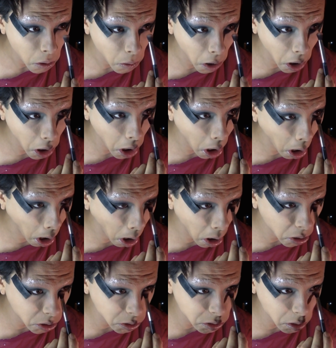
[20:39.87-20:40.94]
Right
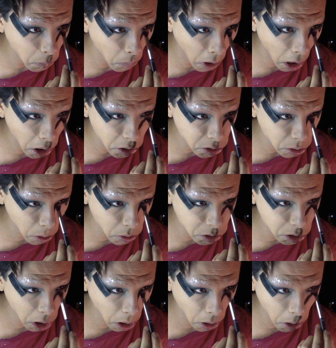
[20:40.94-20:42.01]
here, just to match
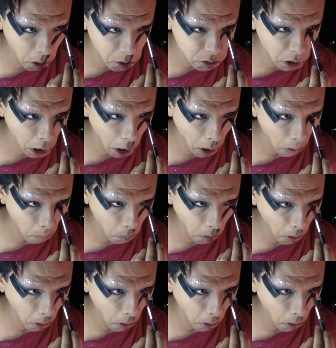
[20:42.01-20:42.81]
those colors up.